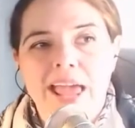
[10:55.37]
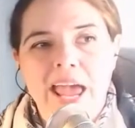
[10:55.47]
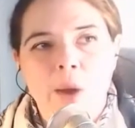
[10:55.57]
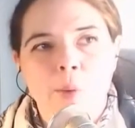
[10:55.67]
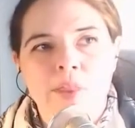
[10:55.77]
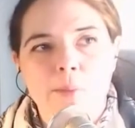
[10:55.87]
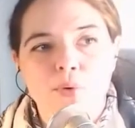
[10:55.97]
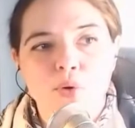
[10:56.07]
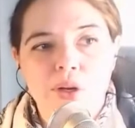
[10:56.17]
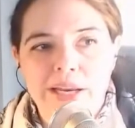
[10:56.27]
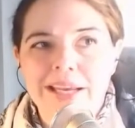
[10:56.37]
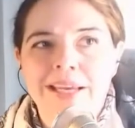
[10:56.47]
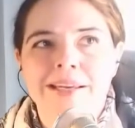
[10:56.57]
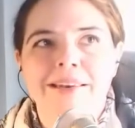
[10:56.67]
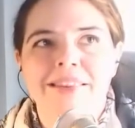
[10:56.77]
And when they put
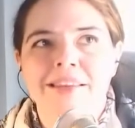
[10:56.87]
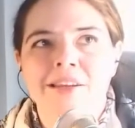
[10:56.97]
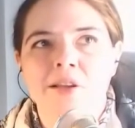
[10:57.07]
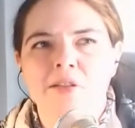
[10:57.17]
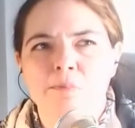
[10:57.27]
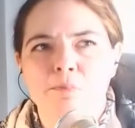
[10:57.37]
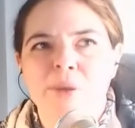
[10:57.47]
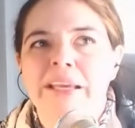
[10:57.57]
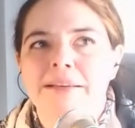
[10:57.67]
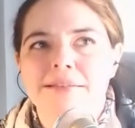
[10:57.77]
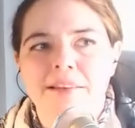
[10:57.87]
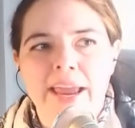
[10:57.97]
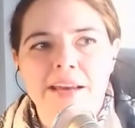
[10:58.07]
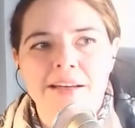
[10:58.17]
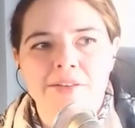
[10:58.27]
in the biggest
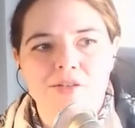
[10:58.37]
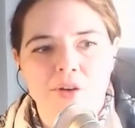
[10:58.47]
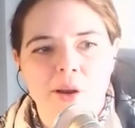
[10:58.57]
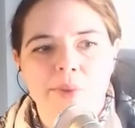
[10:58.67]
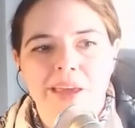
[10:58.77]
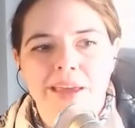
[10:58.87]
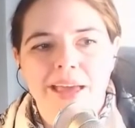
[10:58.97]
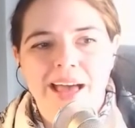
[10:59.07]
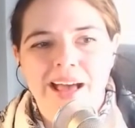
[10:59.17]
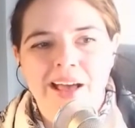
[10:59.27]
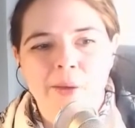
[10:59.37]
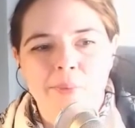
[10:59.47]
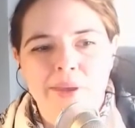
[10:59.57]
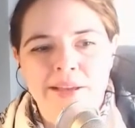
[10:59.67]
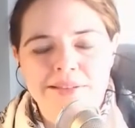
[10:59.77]
landing strip,
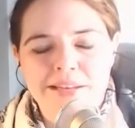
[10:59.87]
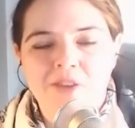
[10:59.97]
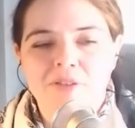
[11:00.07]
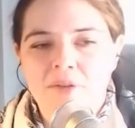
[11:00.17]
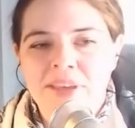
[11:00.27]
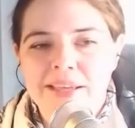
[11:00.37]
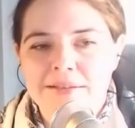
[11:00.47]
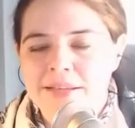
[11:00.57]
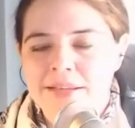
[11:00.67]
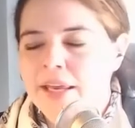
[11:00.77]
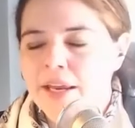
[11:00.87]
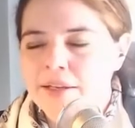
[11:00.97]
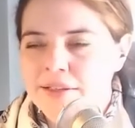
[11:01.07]
instead of having it dead end